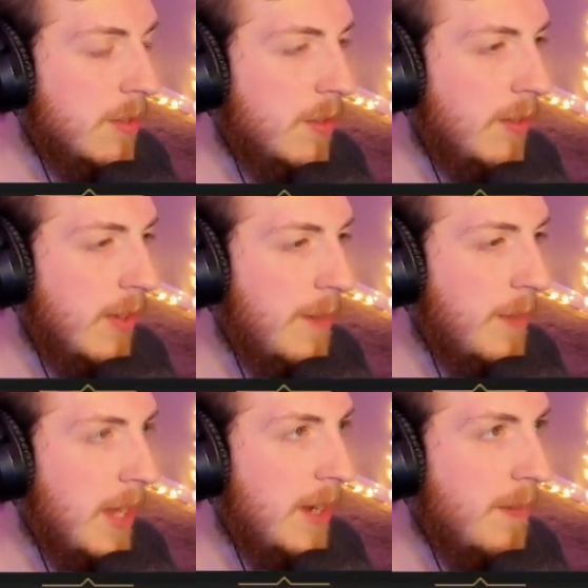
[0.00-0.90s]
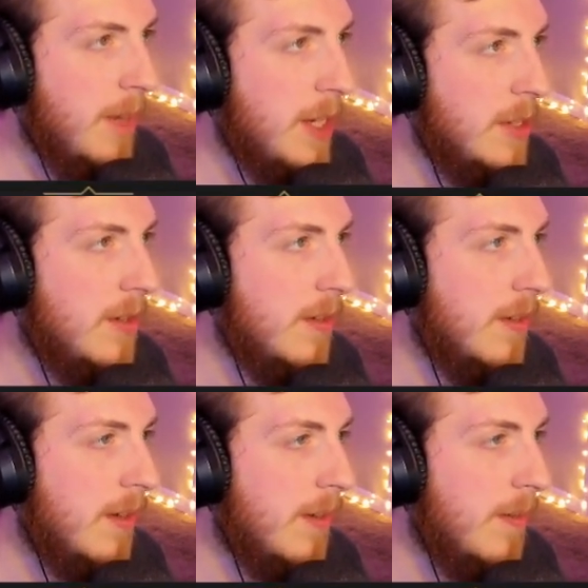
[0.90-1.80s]
slap that in my
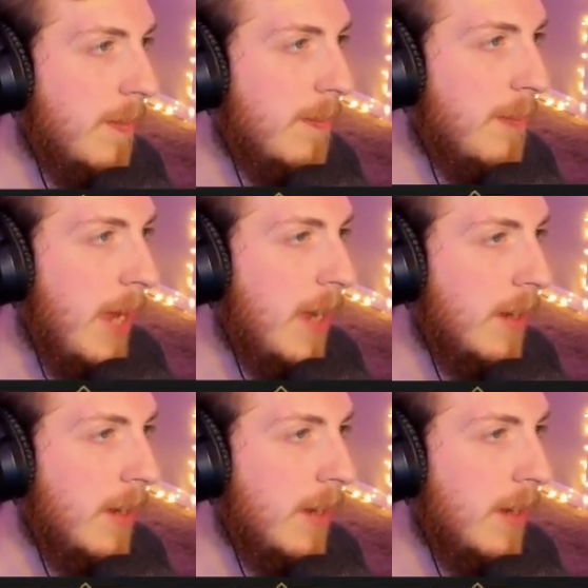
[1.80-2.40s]
bag of